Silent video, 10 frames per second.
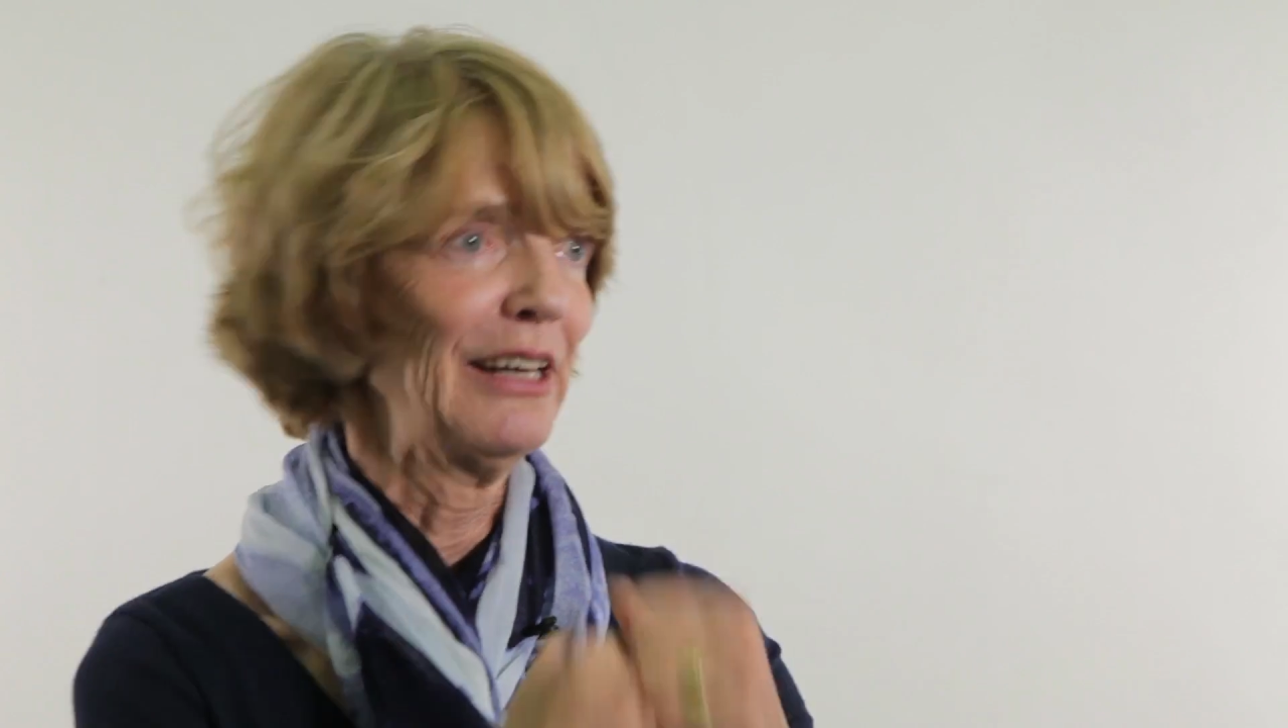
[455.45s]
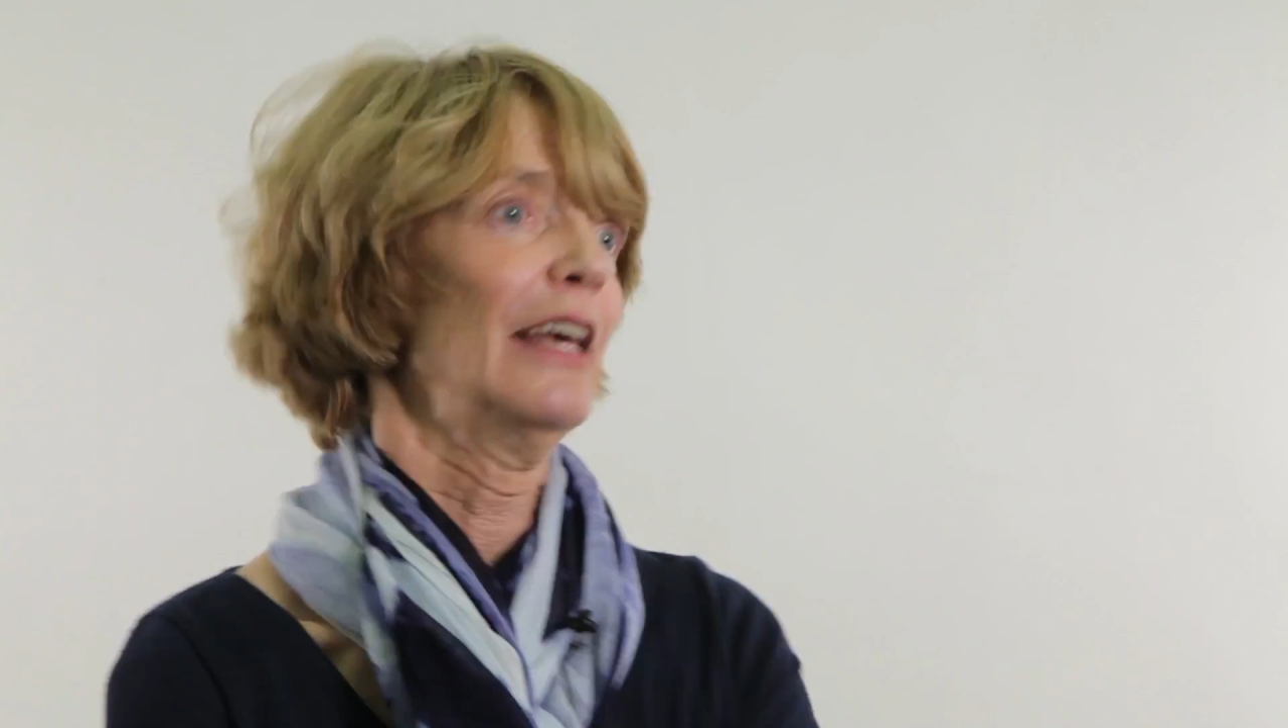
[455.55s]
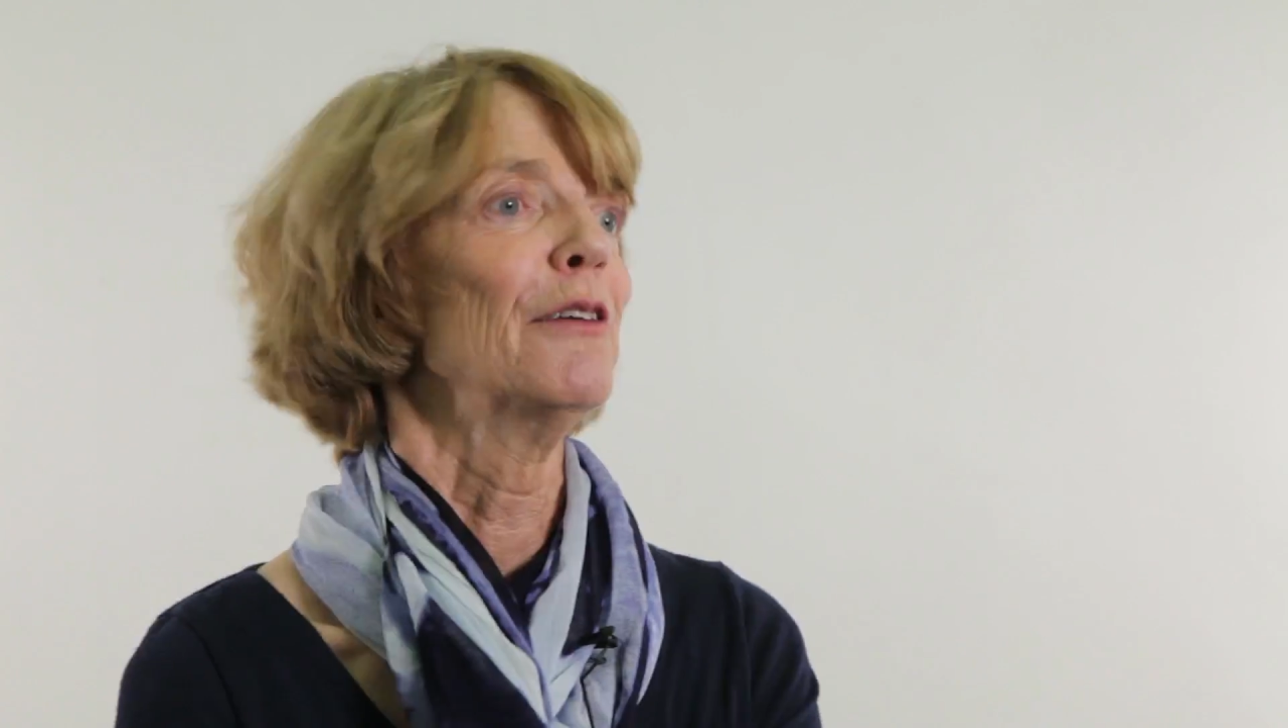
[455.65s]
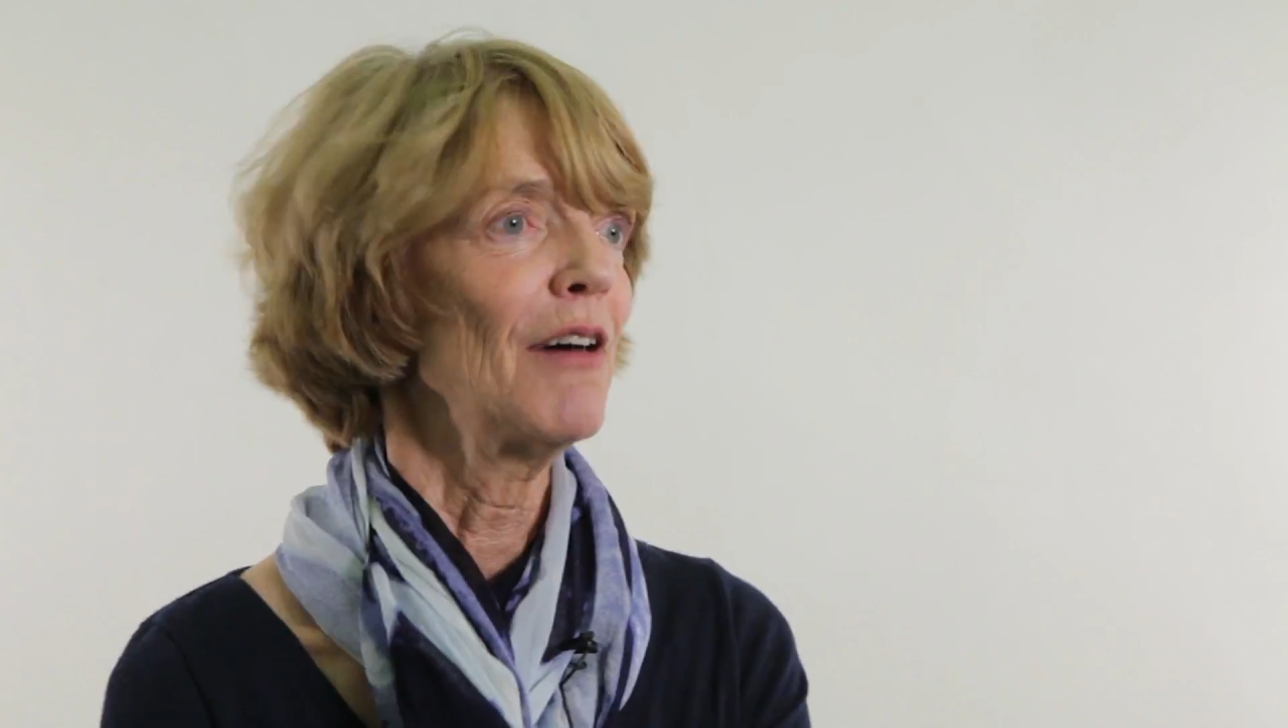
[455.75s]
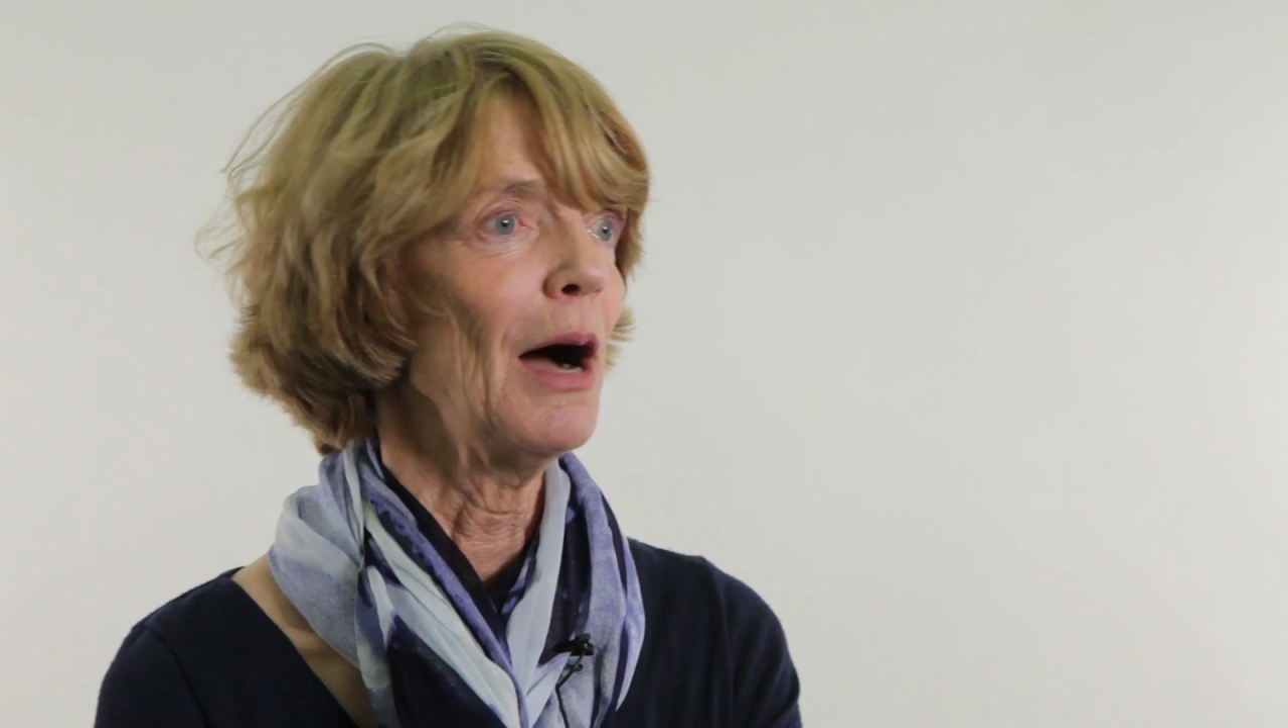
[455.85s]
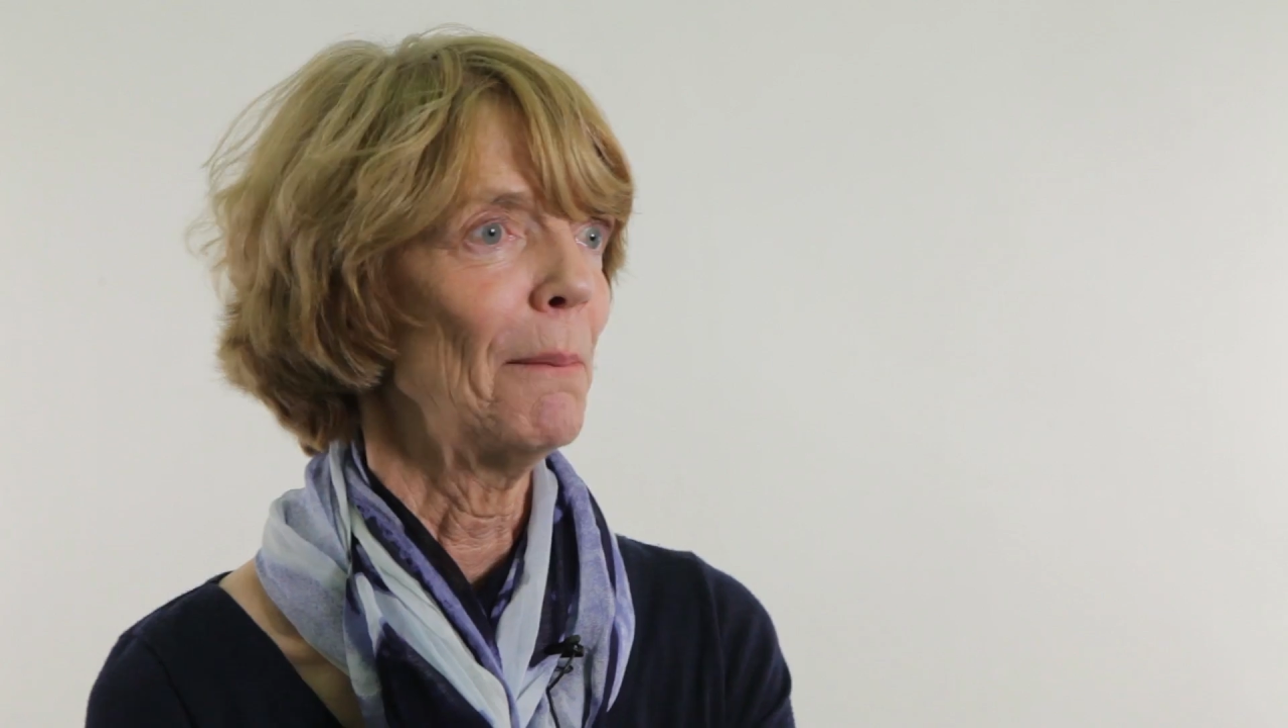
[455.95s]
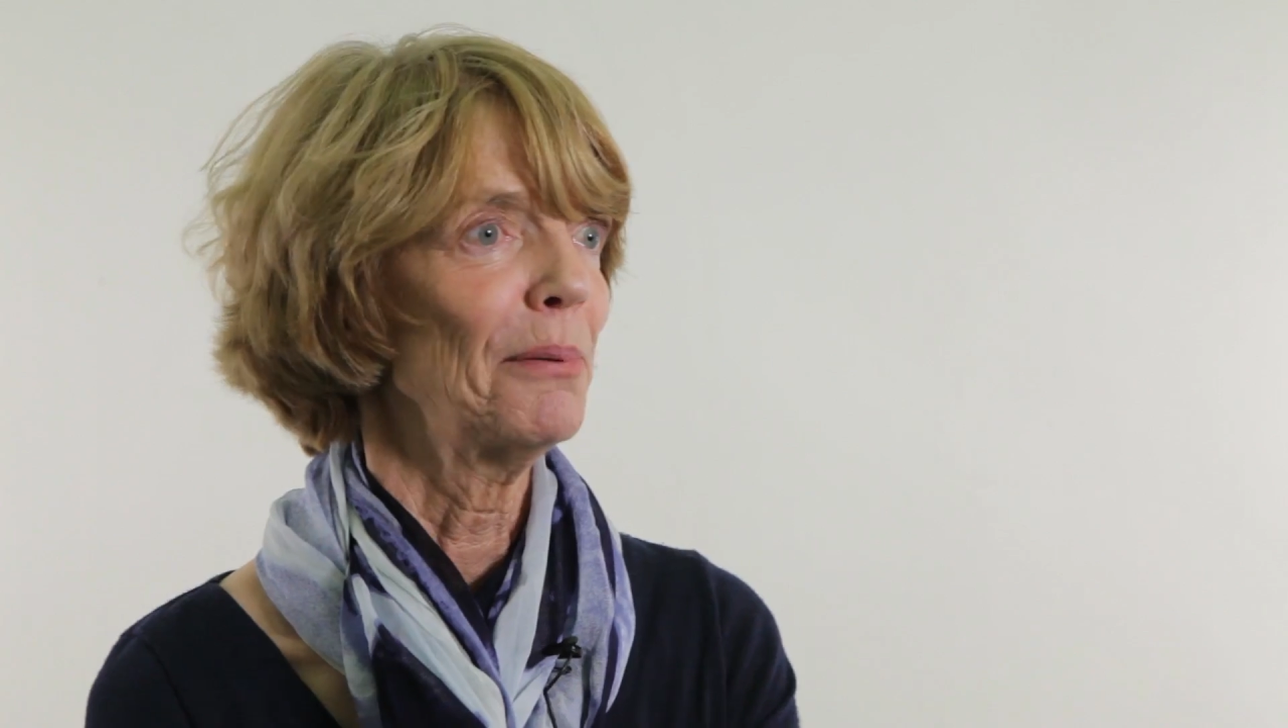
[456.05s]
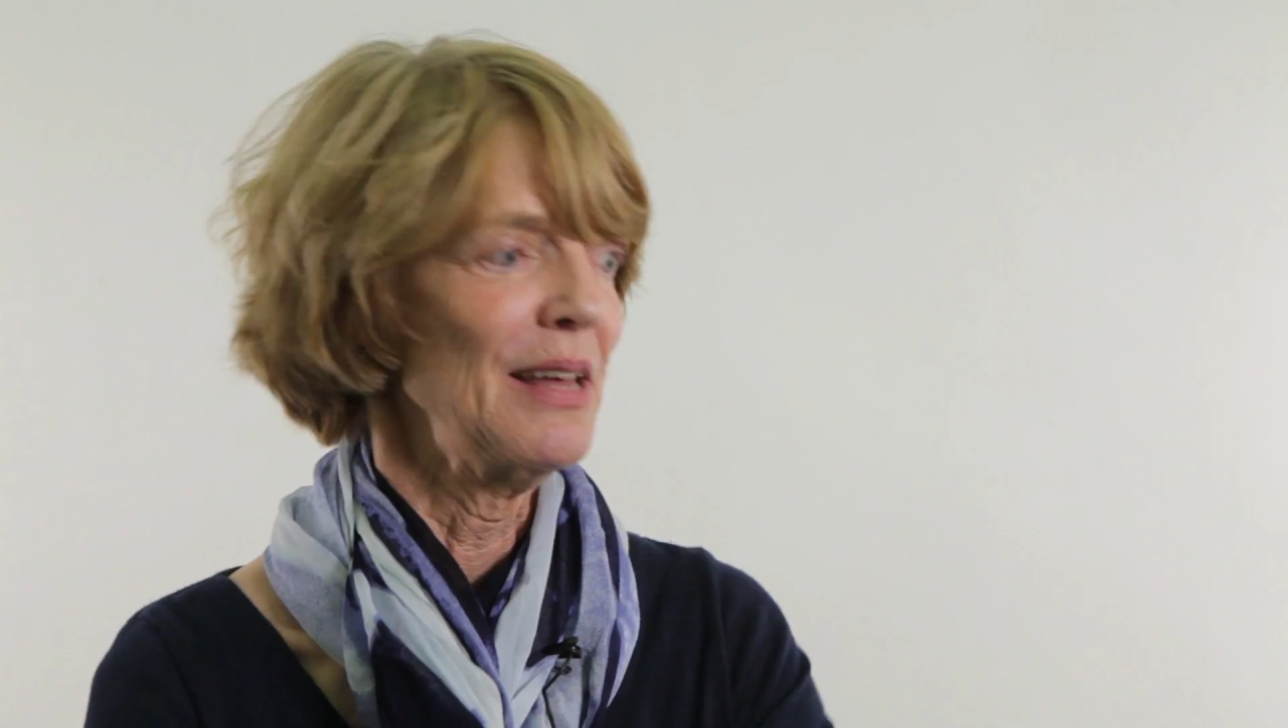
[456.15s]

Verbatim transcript: give up